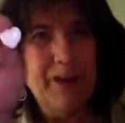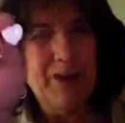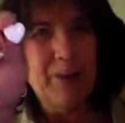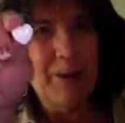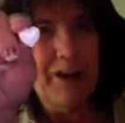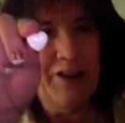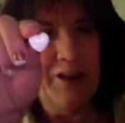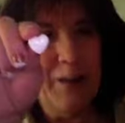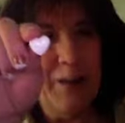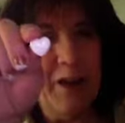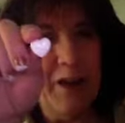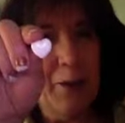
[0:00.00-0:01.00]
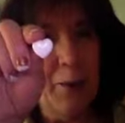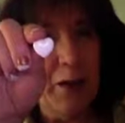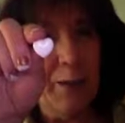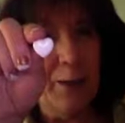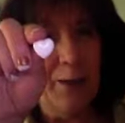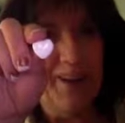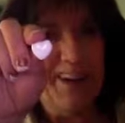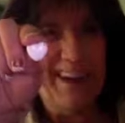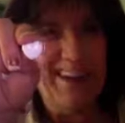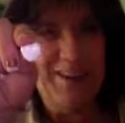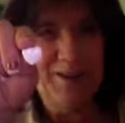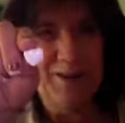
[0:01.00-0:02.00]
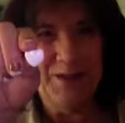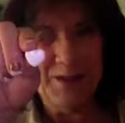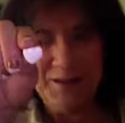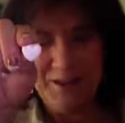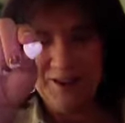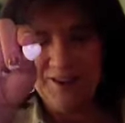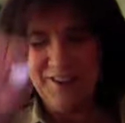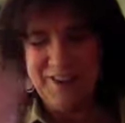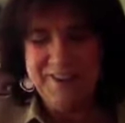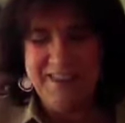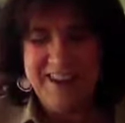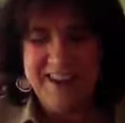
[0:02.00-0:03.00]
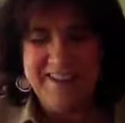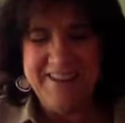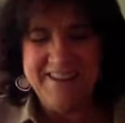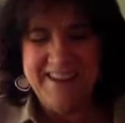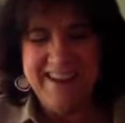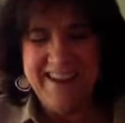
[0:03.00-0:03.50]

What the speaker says: Can you imagine the pink and white polka dots or seersucker along with that one?